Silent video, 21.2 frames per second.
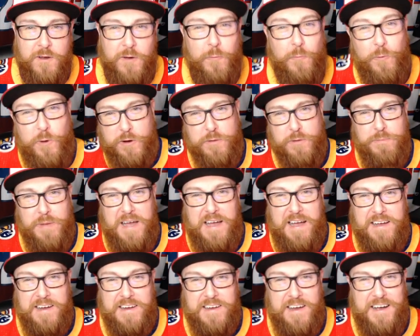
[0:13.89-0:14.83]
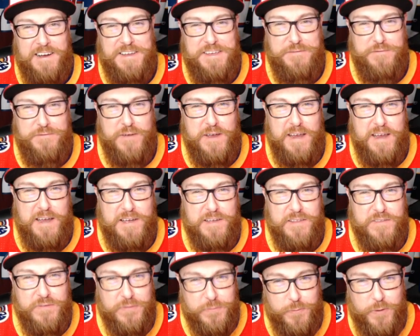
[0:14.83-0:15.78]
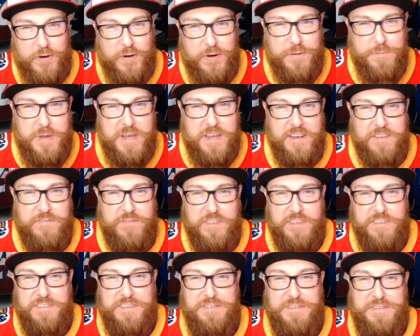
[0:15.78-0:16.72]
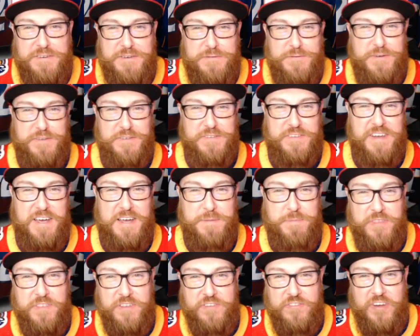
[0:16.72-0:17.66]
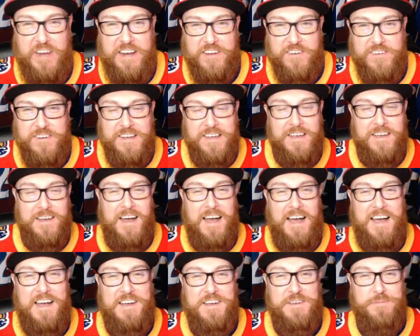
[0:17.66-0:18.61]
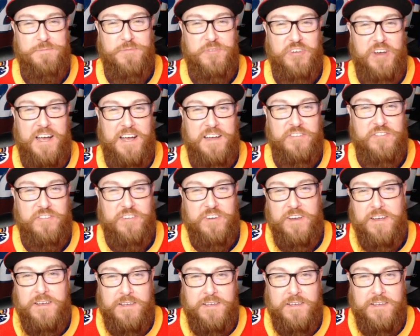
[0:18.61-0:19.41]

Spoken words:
Welcome back, hockey fans. Welcome in if this is your first time to the channel. I'm Josh.